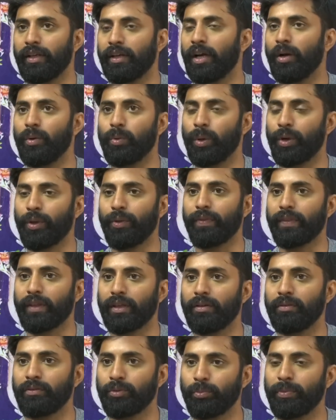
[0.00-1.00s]
like how, what do you
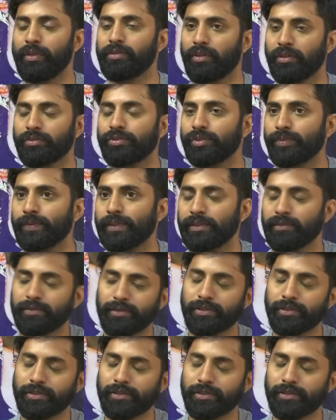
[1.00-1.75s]
think to be successful in the